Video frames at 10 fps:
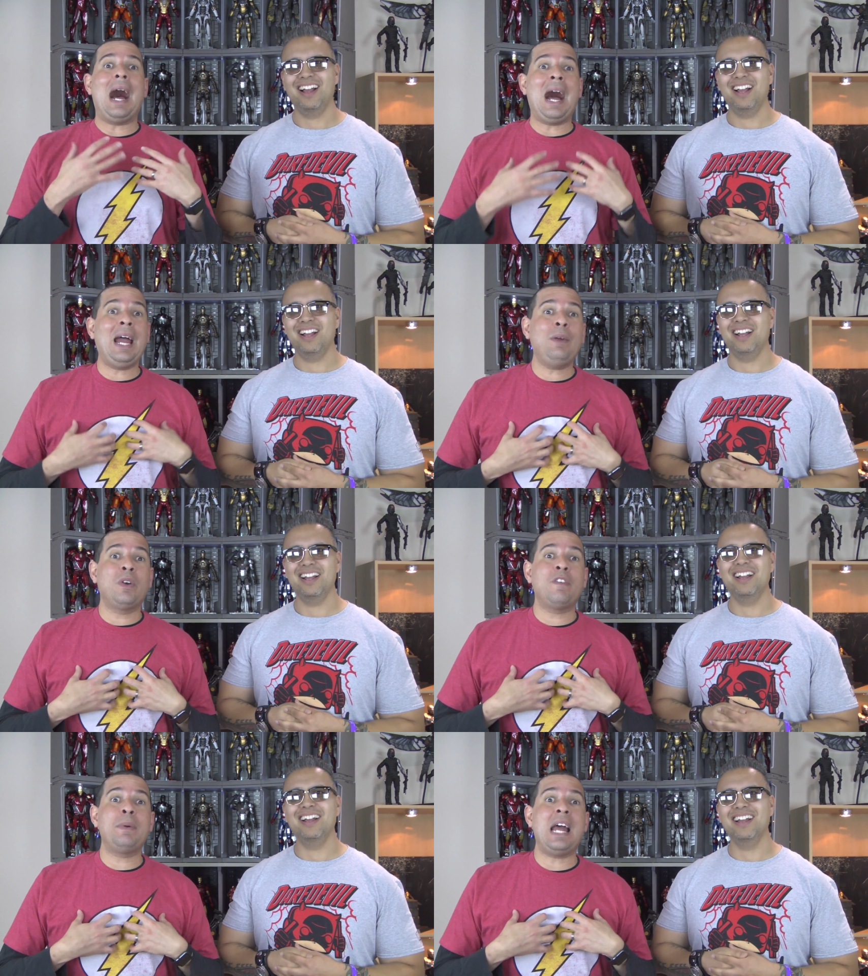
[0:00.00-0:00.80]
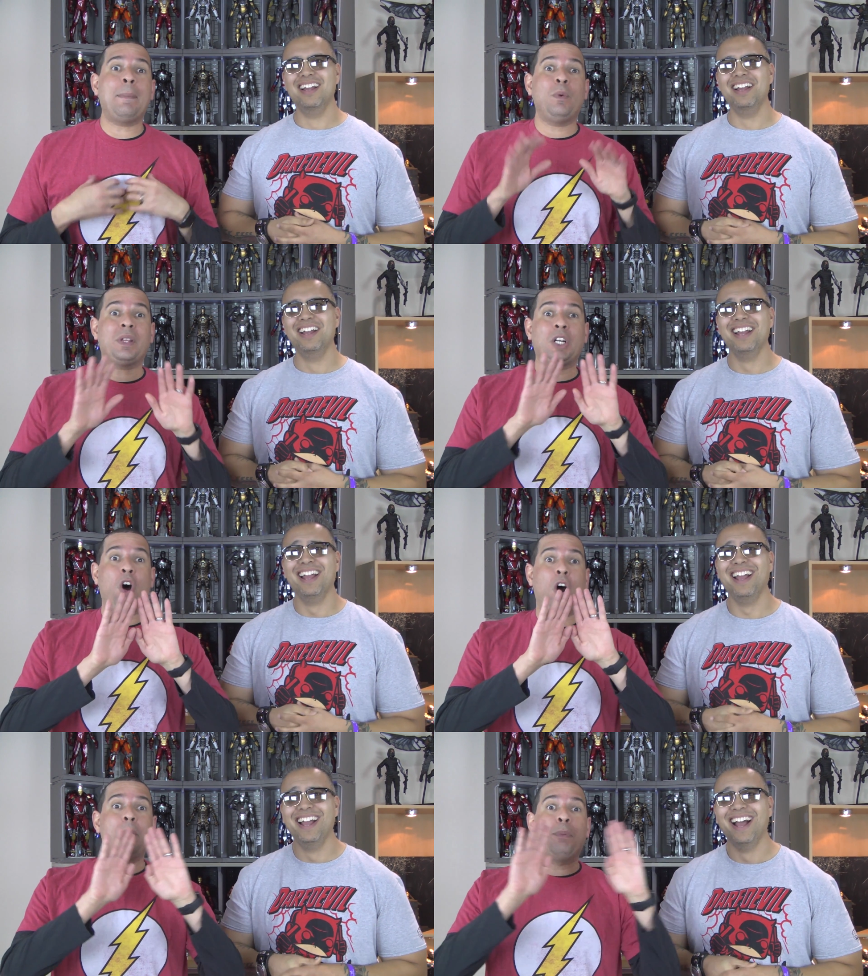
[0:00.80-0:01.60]
Speaker 1: I would have been happy with a
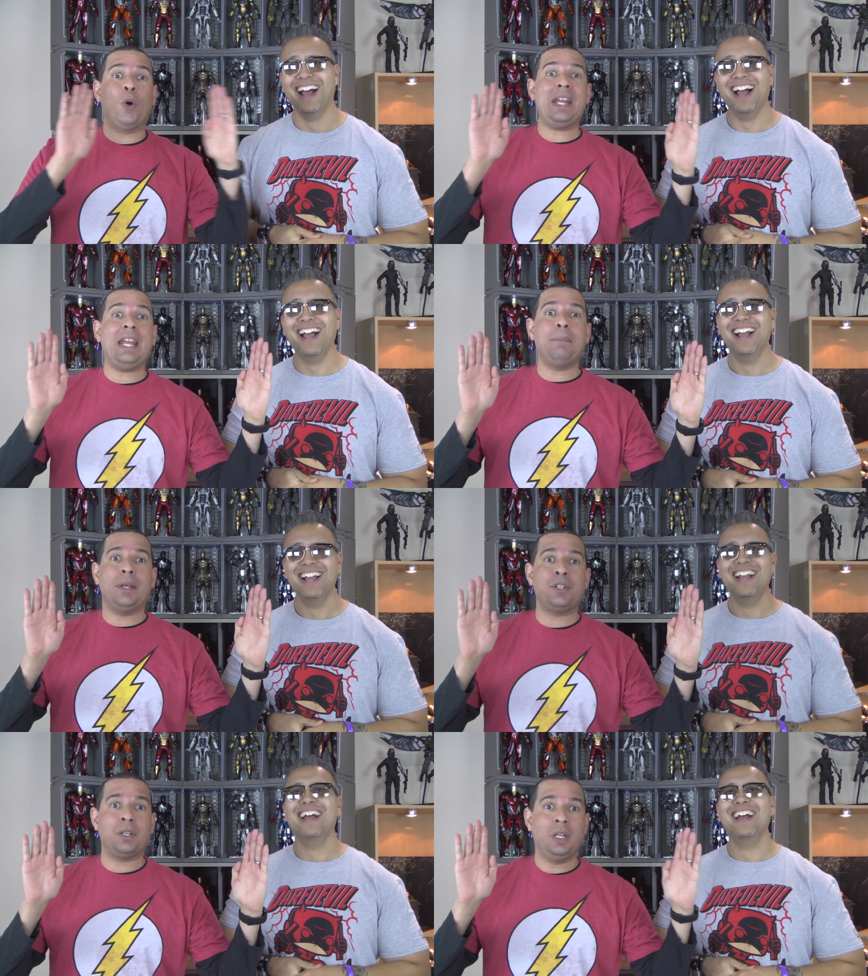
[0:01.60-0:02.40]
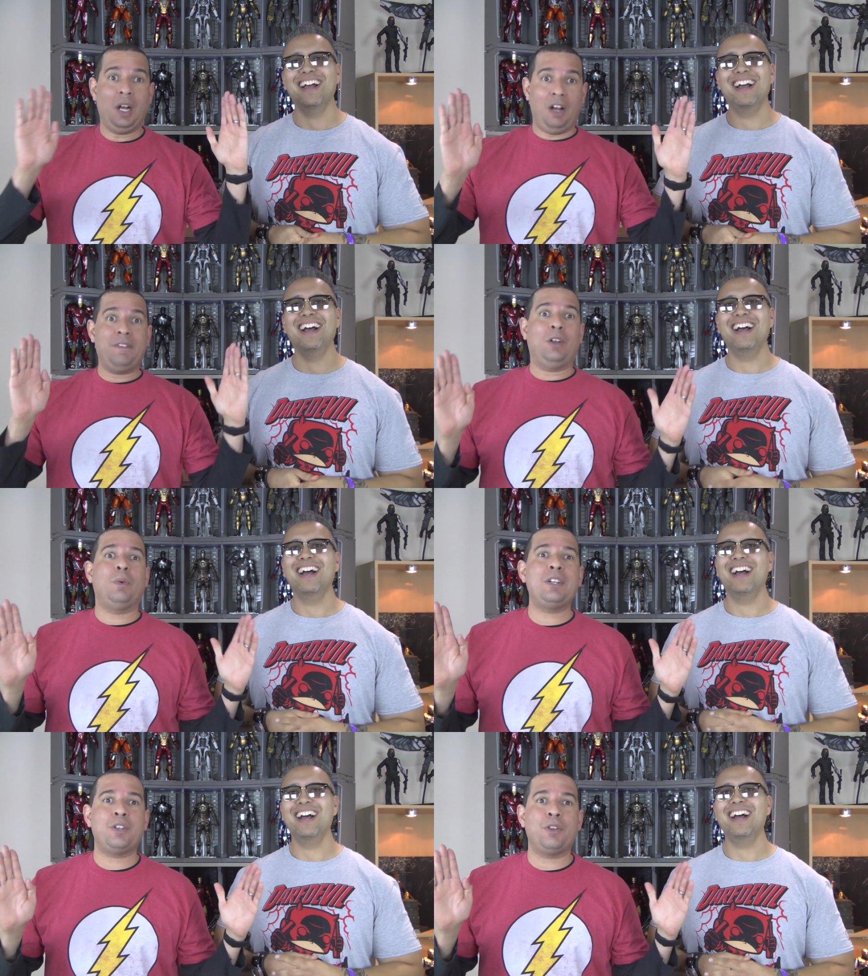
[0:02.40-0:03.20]
cardboard image of
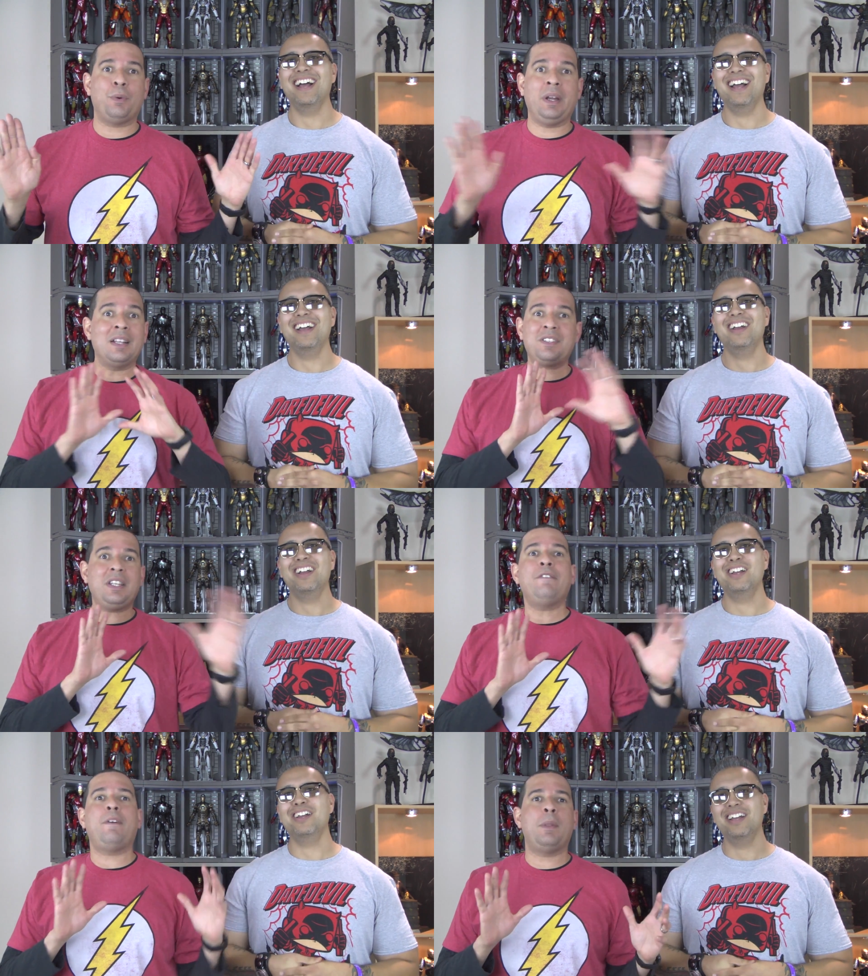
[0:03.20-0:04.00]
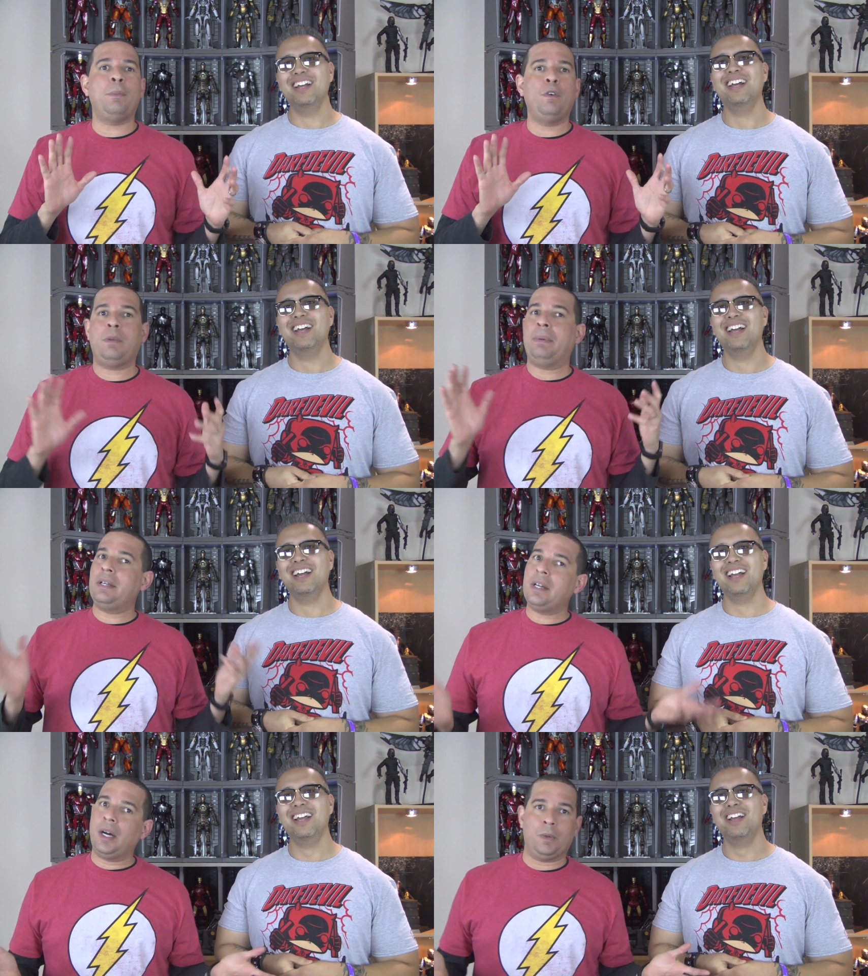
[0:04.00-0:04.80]
Hellraiser 3, a scene from the movie,
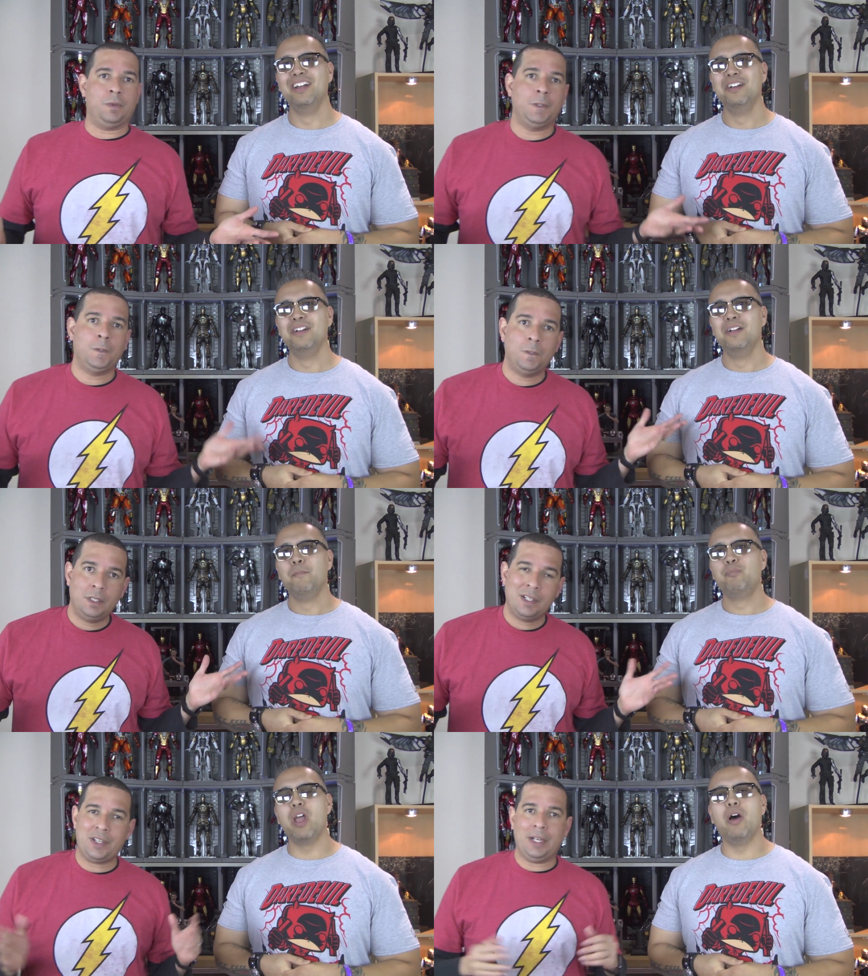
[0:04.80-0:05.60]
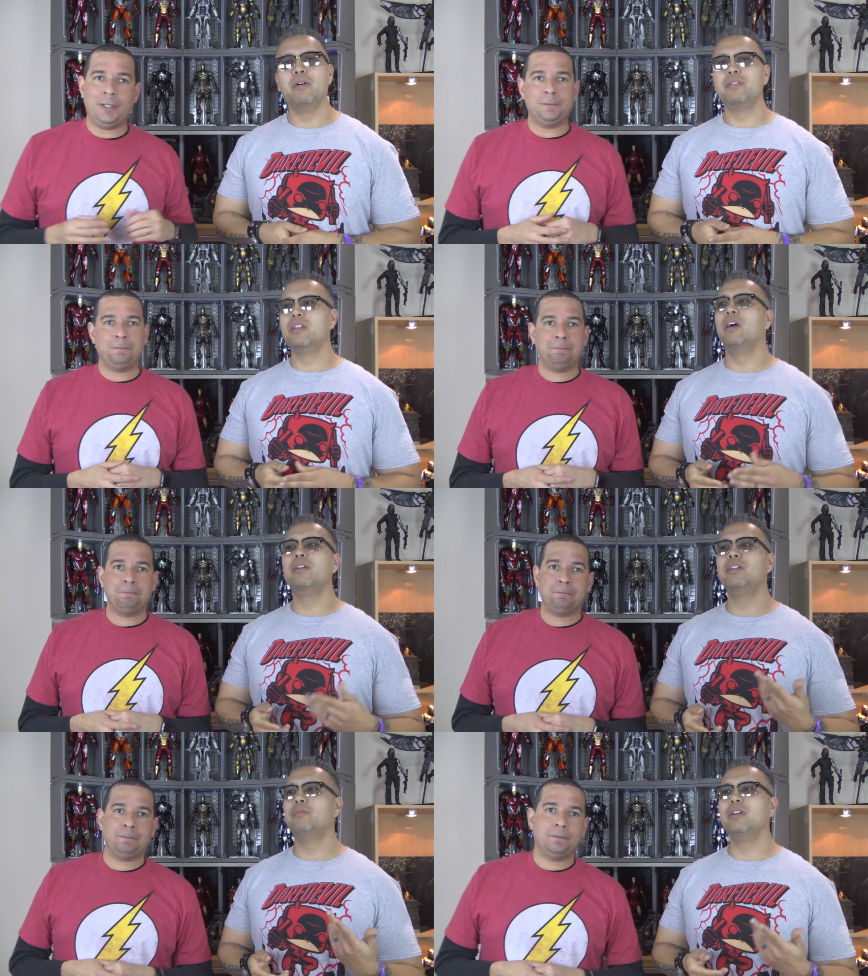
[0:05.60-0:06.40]
but no. No, so,
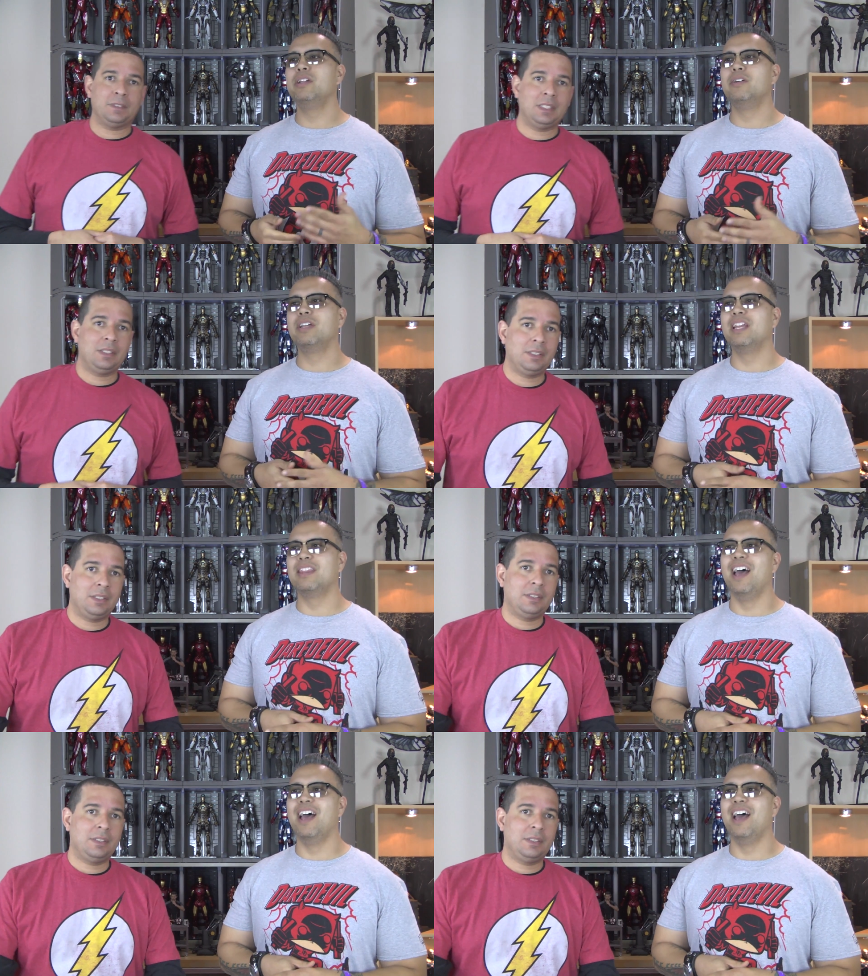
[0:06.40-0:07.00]
no, you really don't get